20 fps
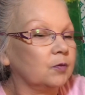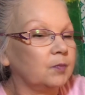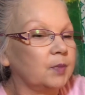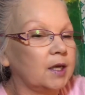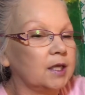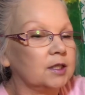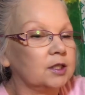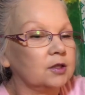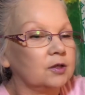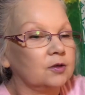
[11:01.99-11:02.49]

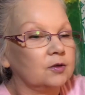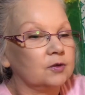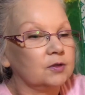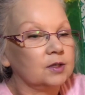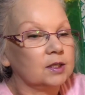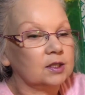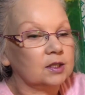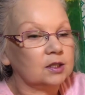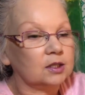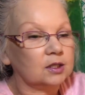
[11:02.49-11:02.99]

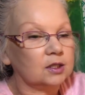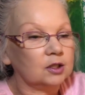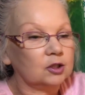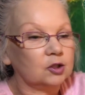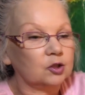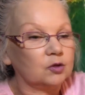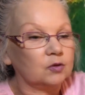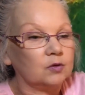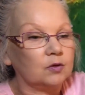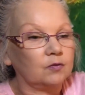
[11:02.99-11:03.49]
Pentacles. This is the
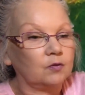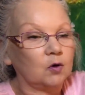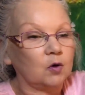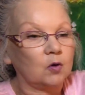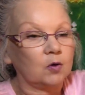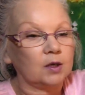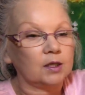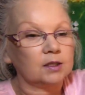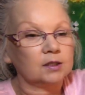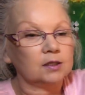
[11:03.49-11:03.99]
Two of
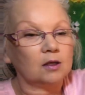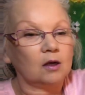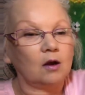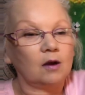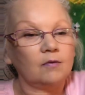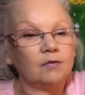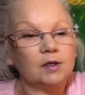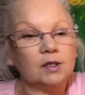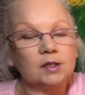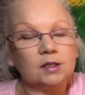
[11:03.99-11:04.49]
Coins.
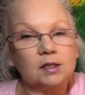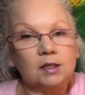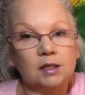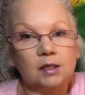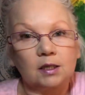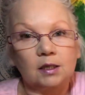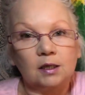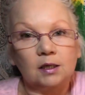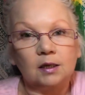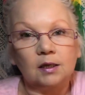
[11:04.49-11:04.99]

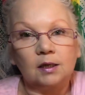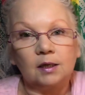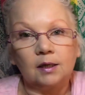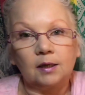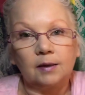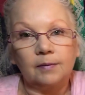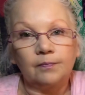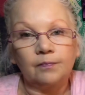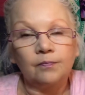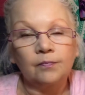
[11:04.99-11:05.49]
Obviously,
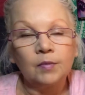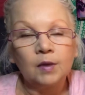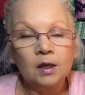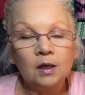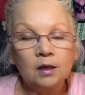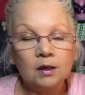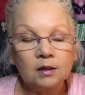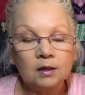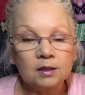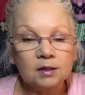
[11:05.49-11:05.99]

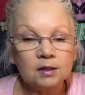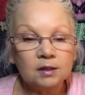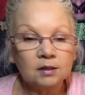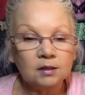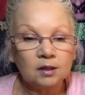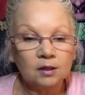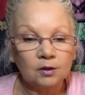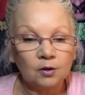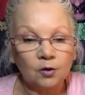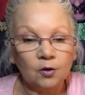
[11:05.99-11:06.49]
this
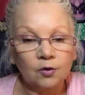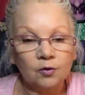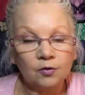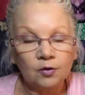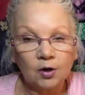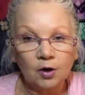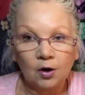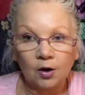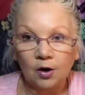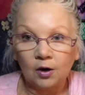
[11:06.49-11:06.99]
is an
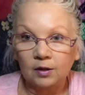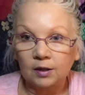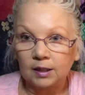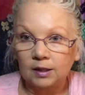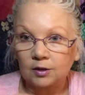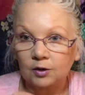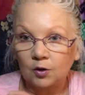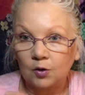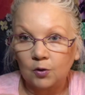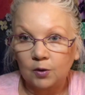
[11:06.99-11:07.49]
earth card.
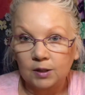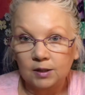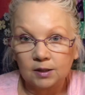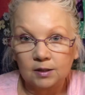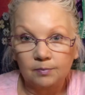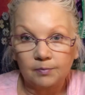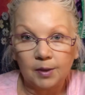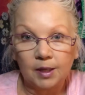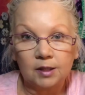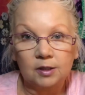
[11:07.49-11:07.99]
Like, the coins
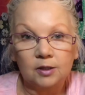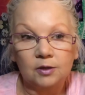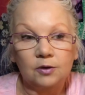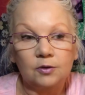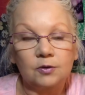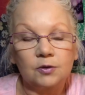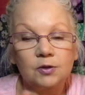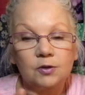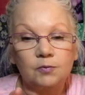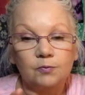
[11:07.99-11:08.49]
and
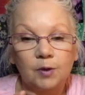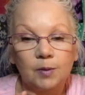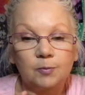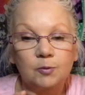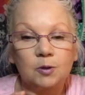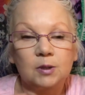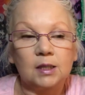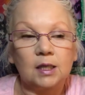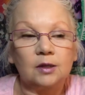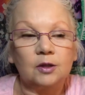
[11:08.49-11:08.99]
pentacles
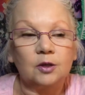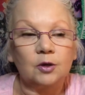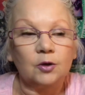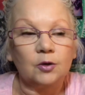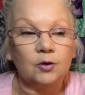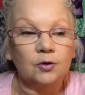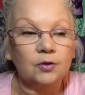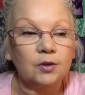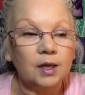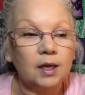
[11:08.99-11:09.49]
represent the
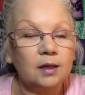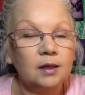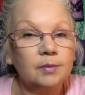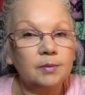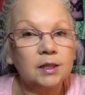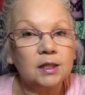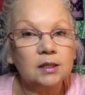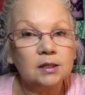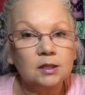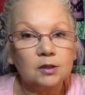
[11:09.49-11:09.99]
earth
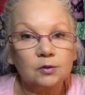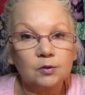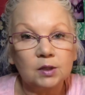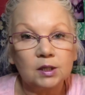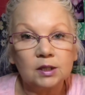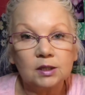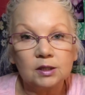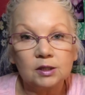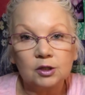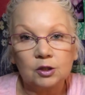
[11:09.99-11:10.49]
element. So
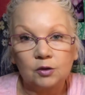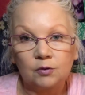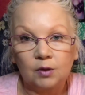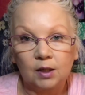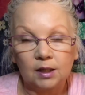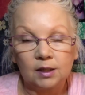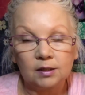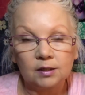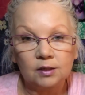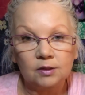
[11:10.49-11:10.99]
this is you
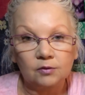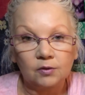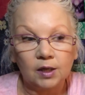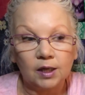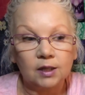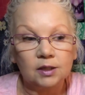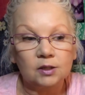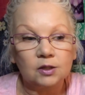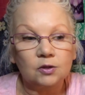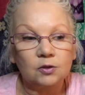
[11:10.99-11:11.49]
guys,
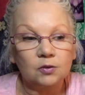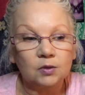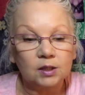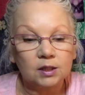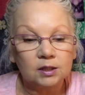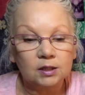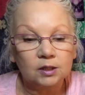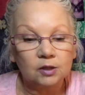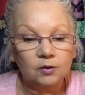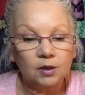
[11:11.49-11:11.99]
okay? So
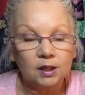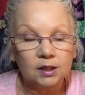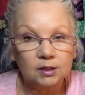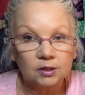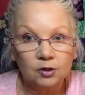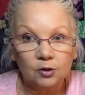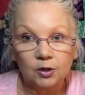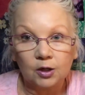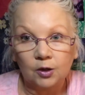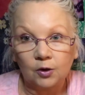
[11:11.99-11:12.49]
this, you
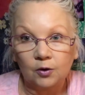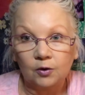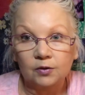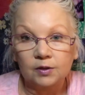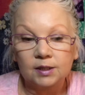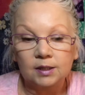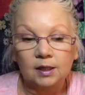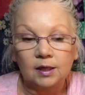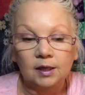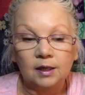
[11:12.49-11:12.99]
guys are an
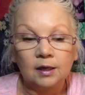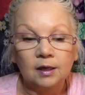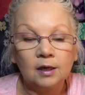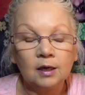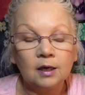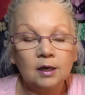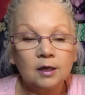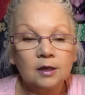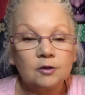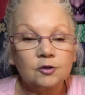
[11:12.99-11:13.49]
earth sign,
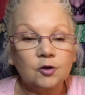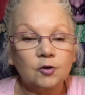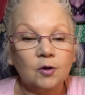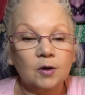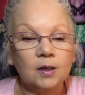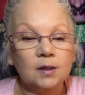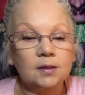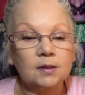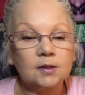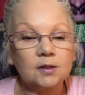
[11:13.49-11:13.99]

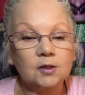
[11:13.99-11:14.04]
Taurus.